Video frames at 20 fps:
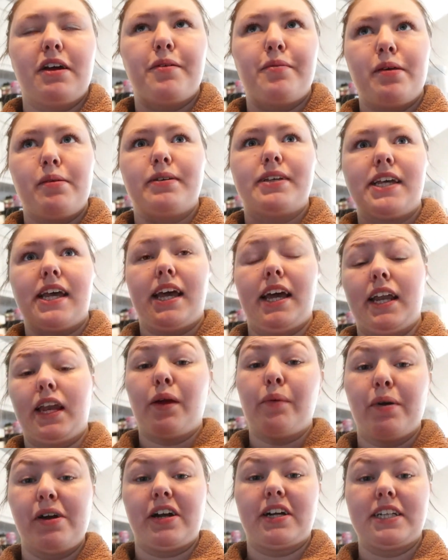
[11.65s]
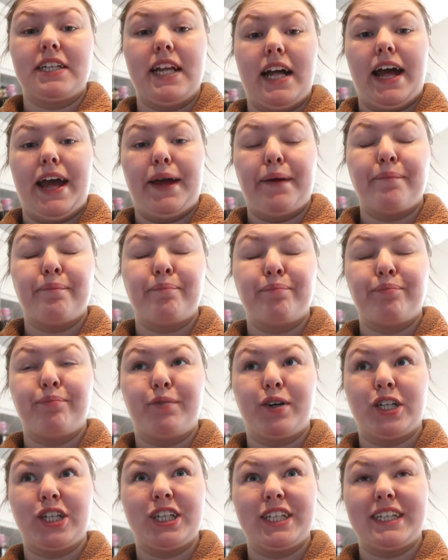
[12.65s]
I babysit and I work today,
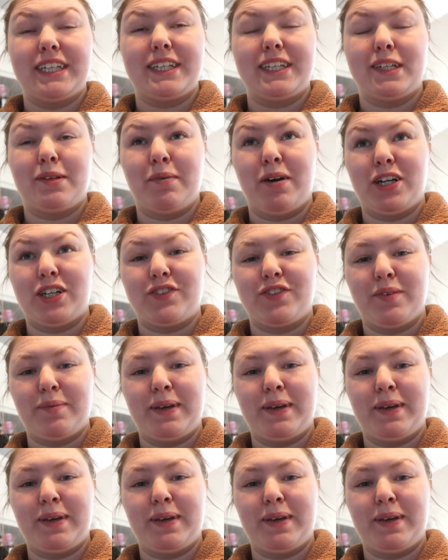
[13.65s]
which is too much for